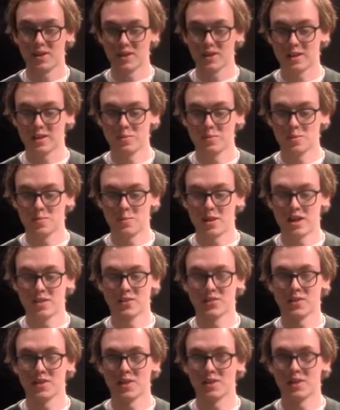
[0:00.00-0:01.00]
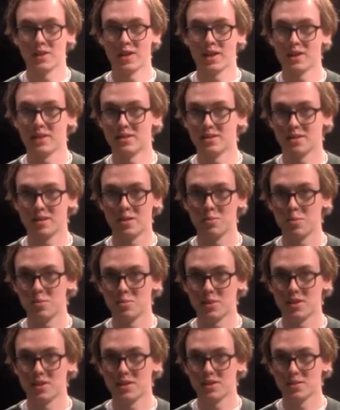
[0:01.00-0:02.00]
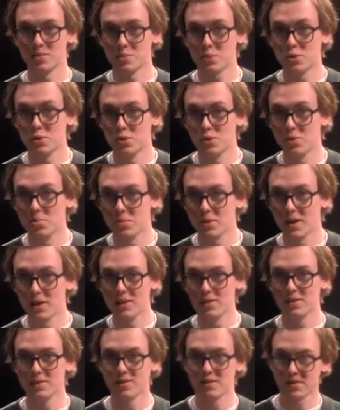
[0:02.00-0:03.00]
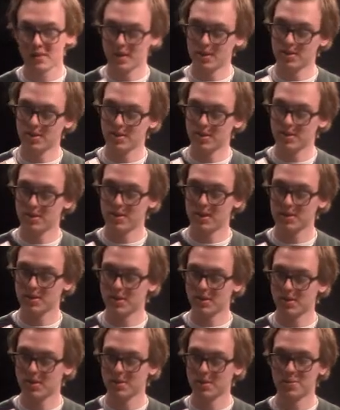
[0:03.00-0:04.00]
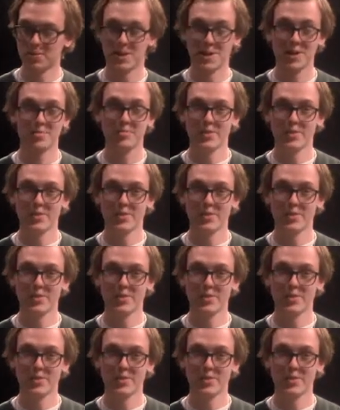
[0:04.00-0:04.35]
keep them out of sunlight and keep them in a cool place. I had to learn that the hard way.